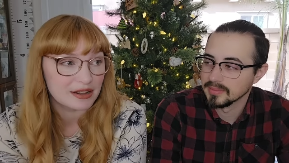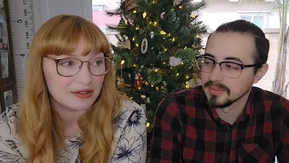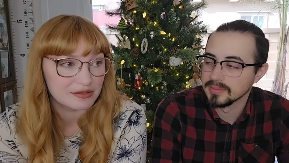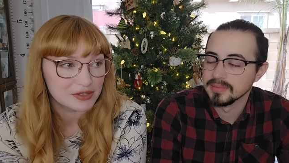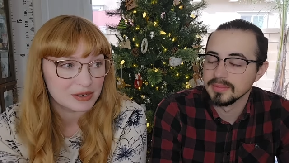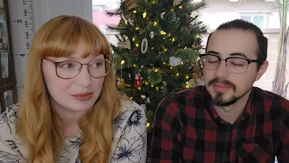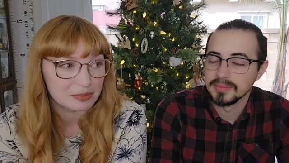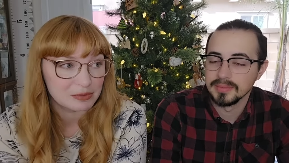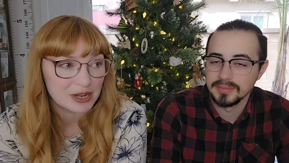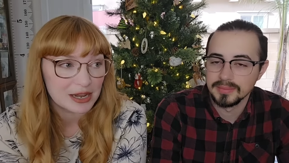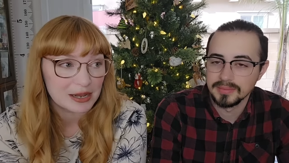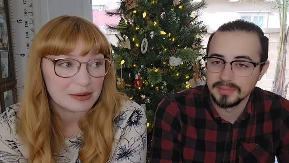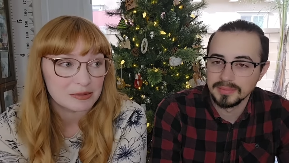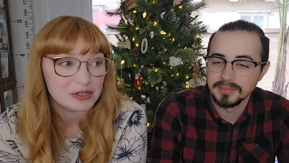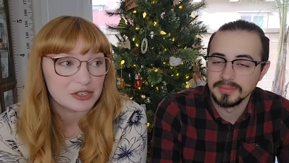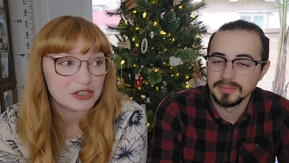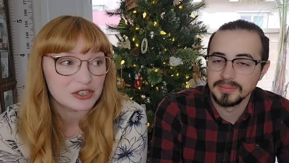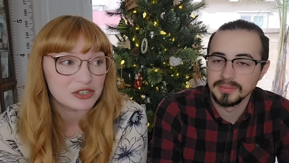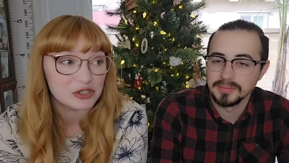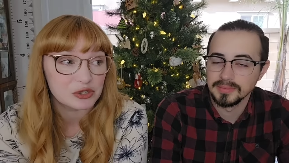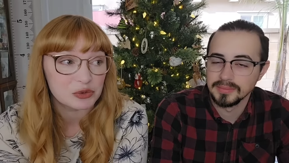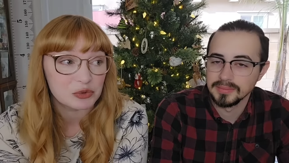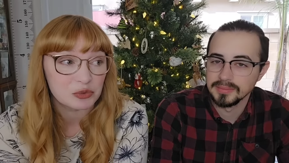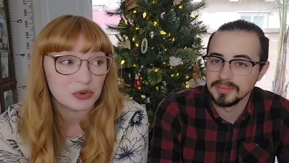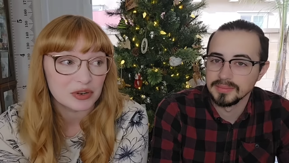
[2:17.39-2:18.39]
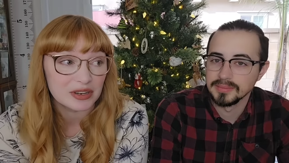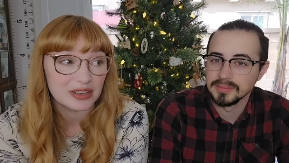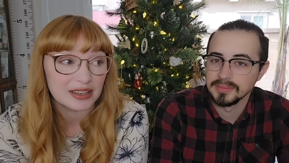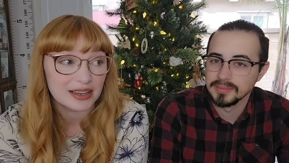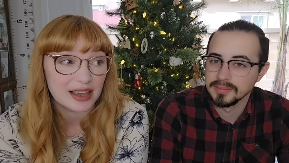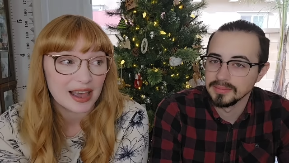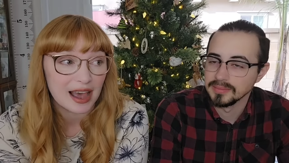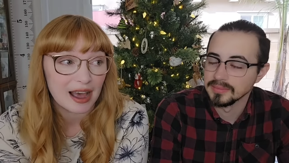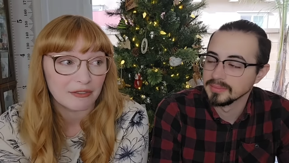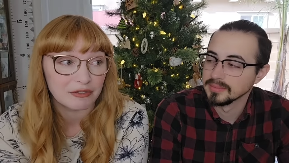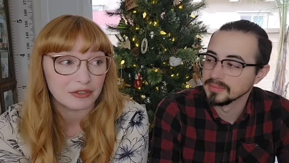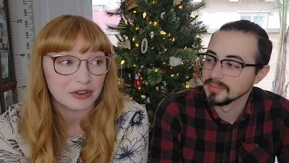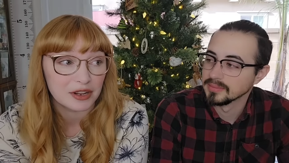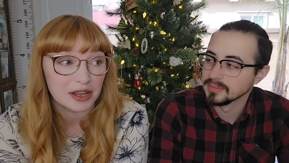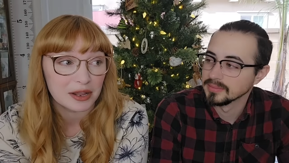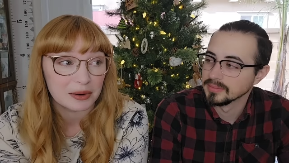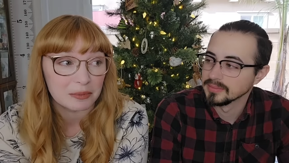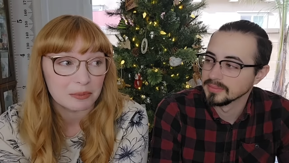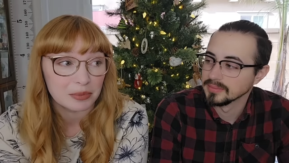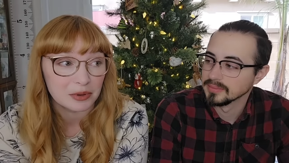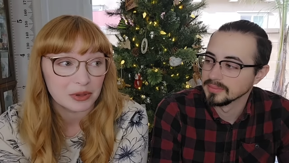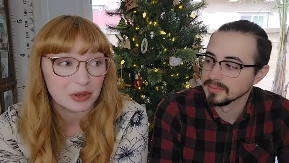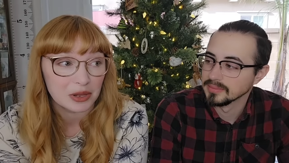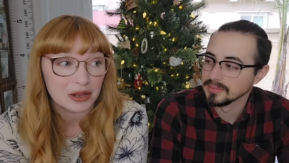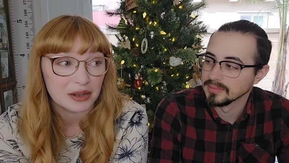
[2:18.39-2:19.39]
Speaker 1: Sometimes you just really have to
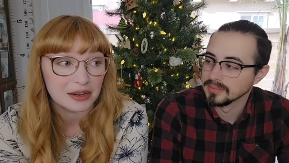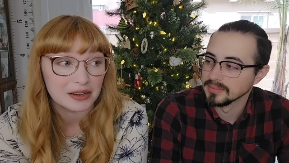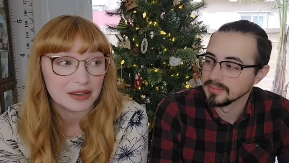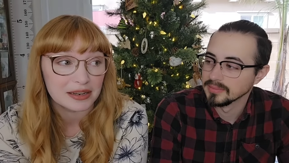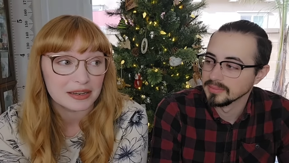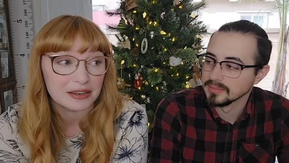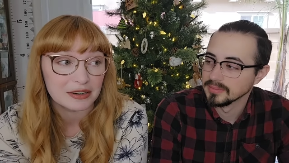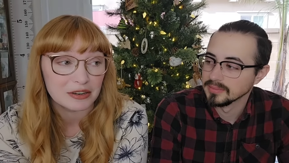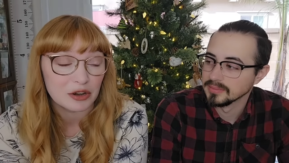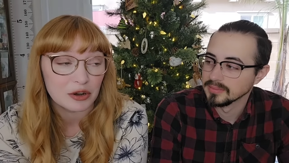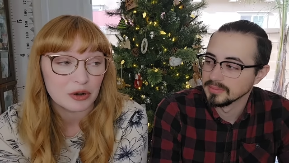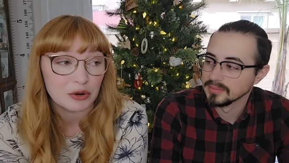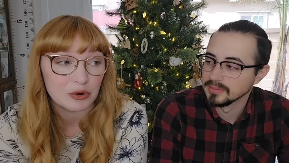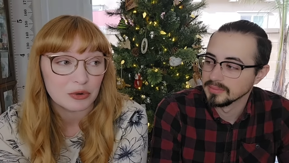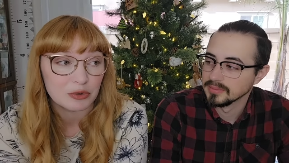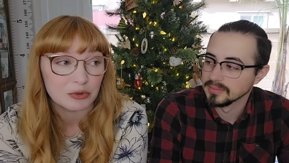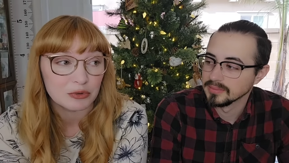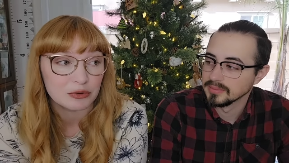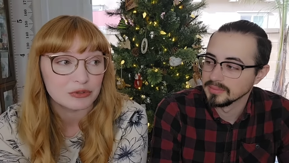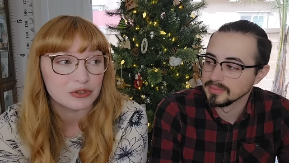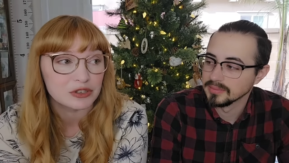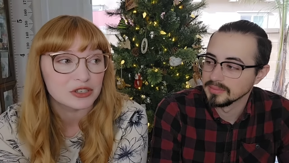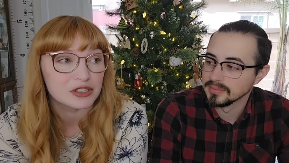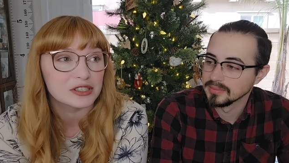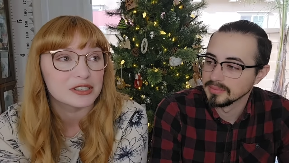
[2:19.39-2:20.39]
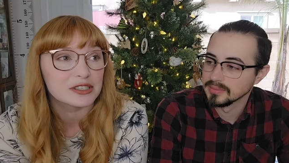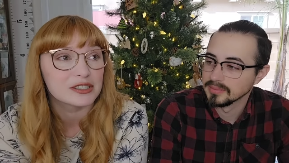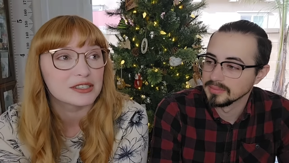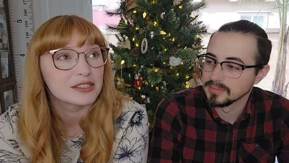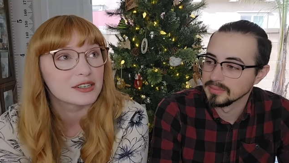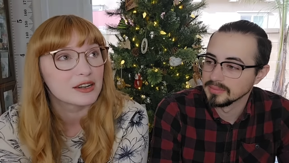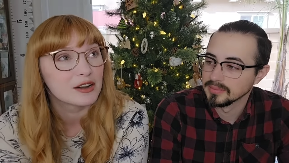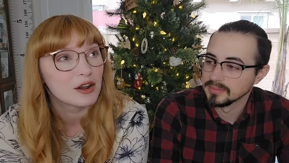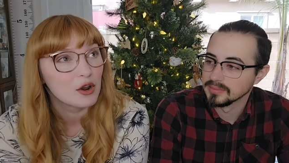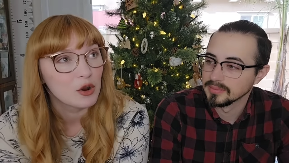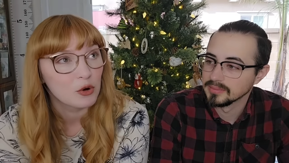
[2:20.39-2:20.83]
unplug and go just